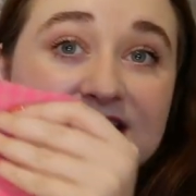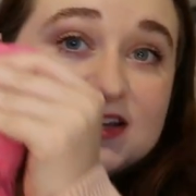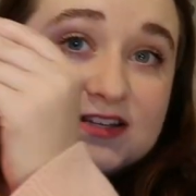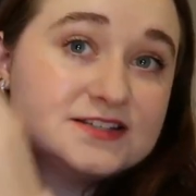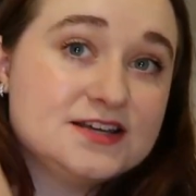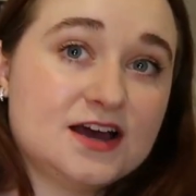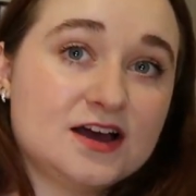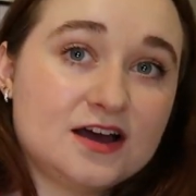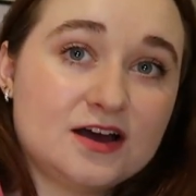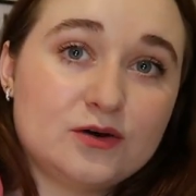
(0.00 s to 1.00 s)
is
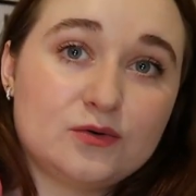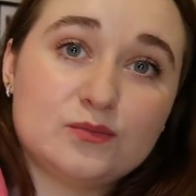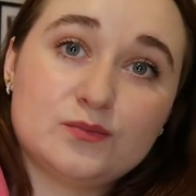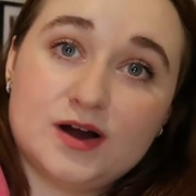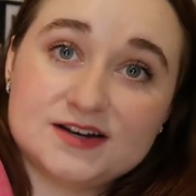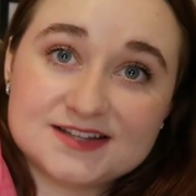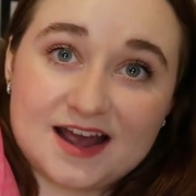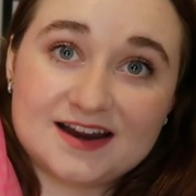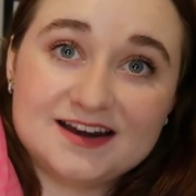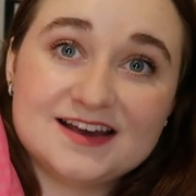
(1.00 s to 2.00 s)
a
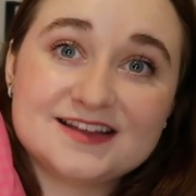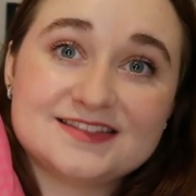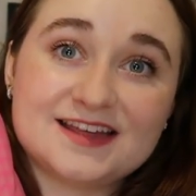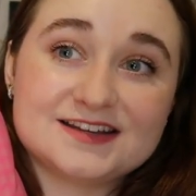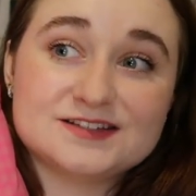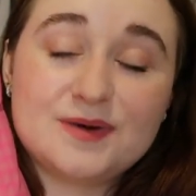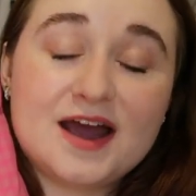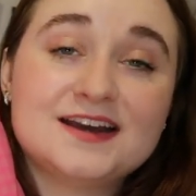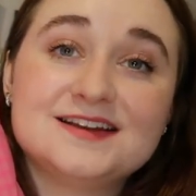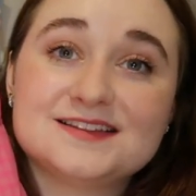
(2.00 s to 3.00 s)
design that is
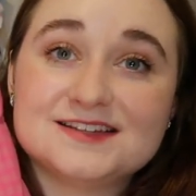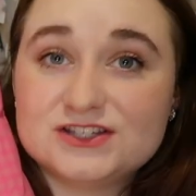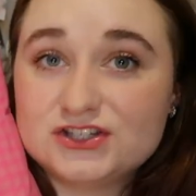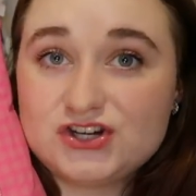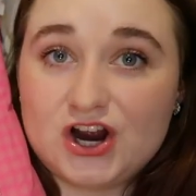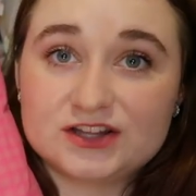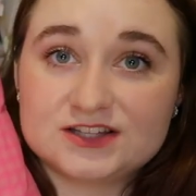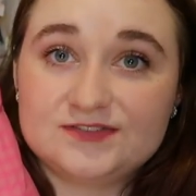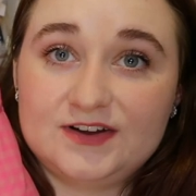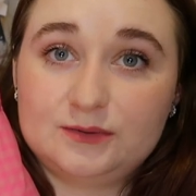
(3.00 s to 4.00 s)
mine. This is a chart
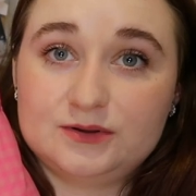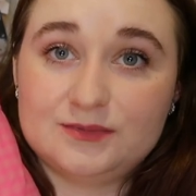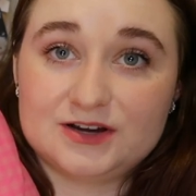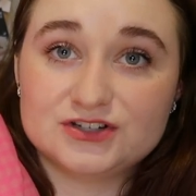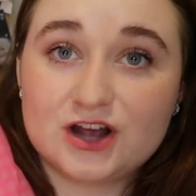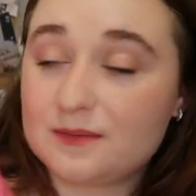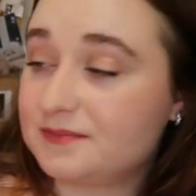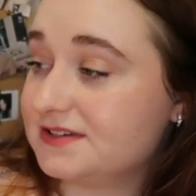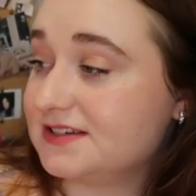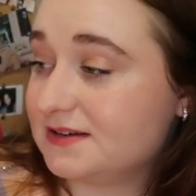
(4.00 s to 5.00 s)
that's available in my shop.
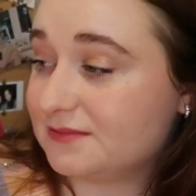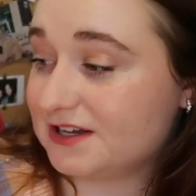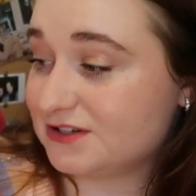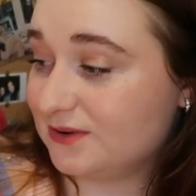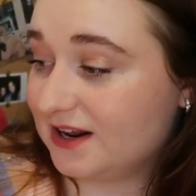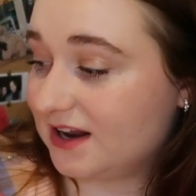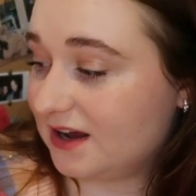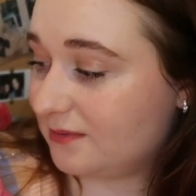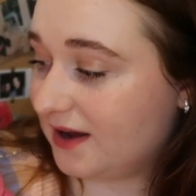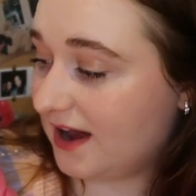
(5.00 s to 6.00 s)
I'm nicer when I
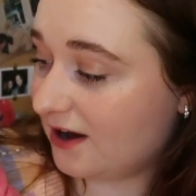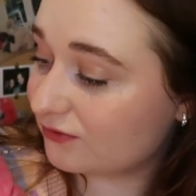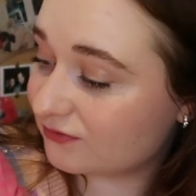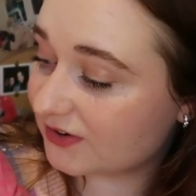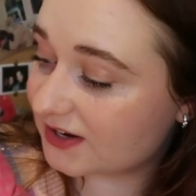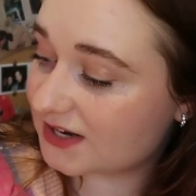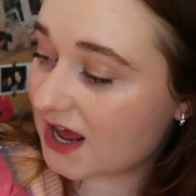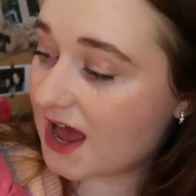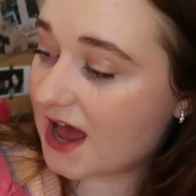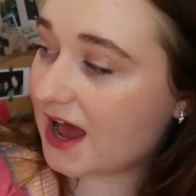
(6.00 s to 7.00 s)
like my outfit.
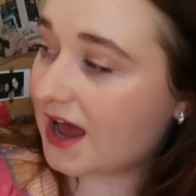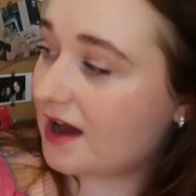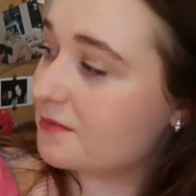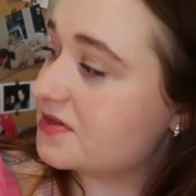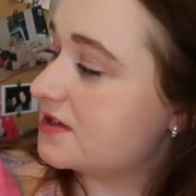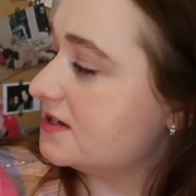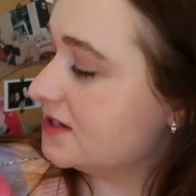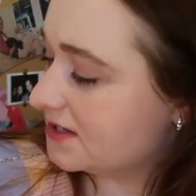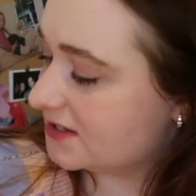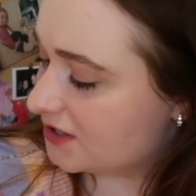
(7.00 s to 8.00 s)
This
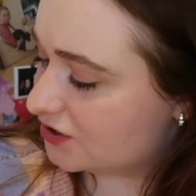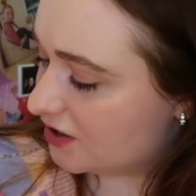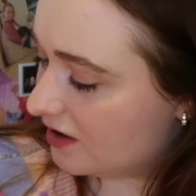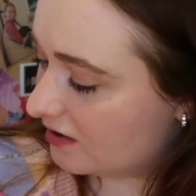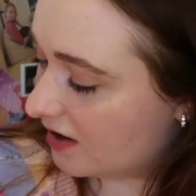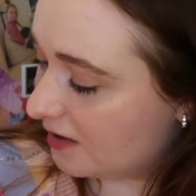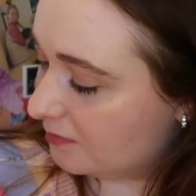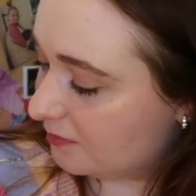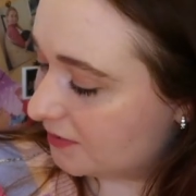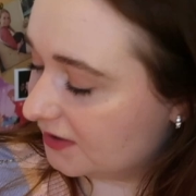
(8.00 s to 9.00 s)
is stitched on, I
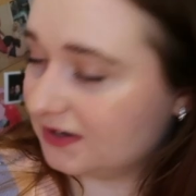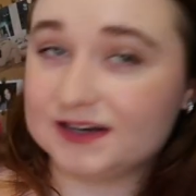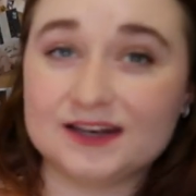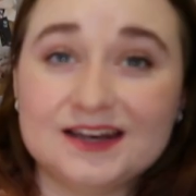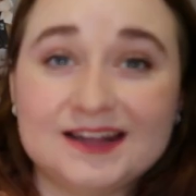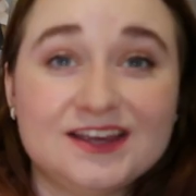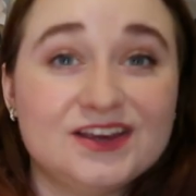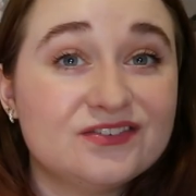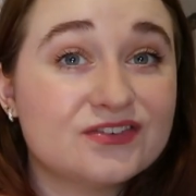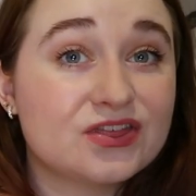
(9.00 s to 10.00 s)

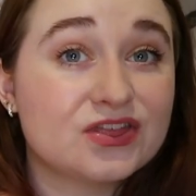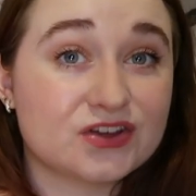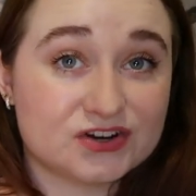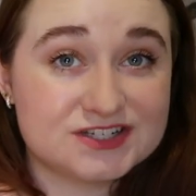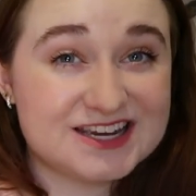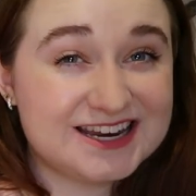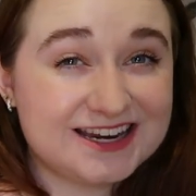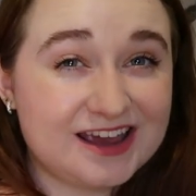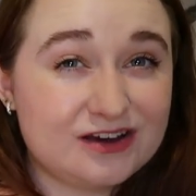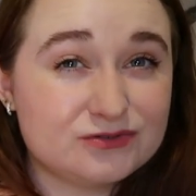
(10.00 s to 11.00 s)
believe, 13
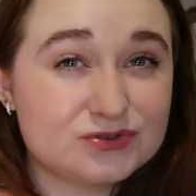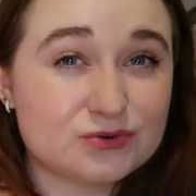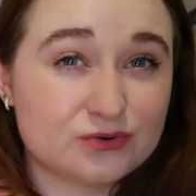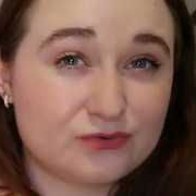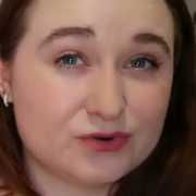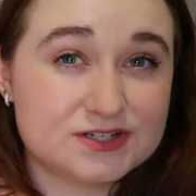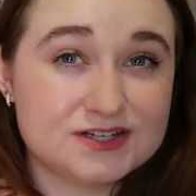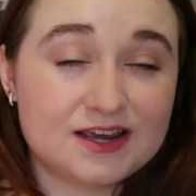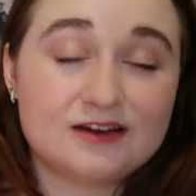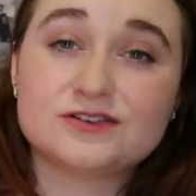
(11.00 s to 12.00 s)
count or
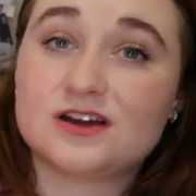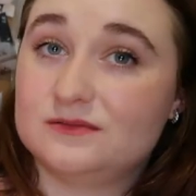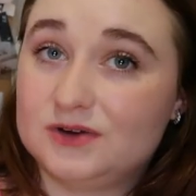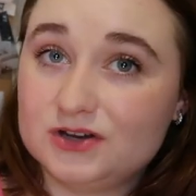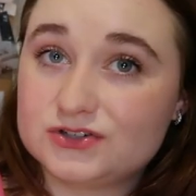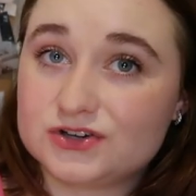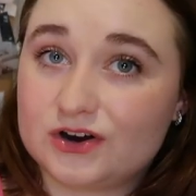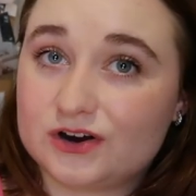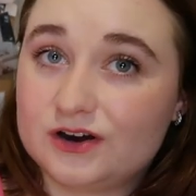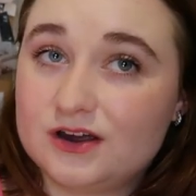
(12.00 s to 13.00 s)
14 count, I'm not
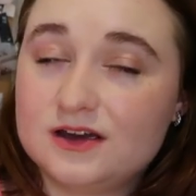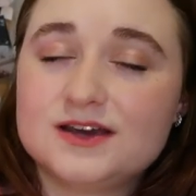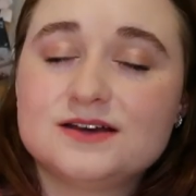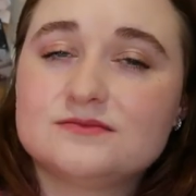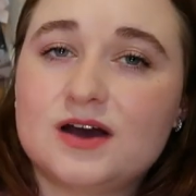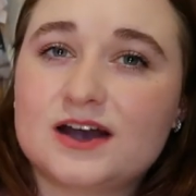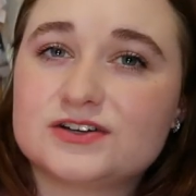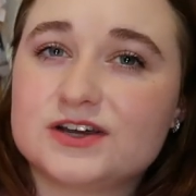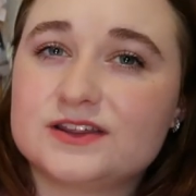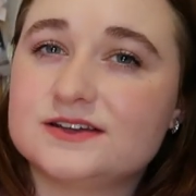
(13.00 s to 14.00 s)
sure.
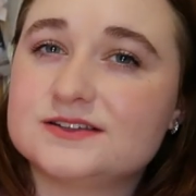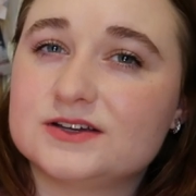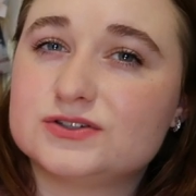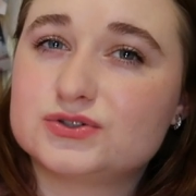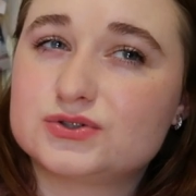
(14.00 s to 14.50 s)
Actually, I think it's like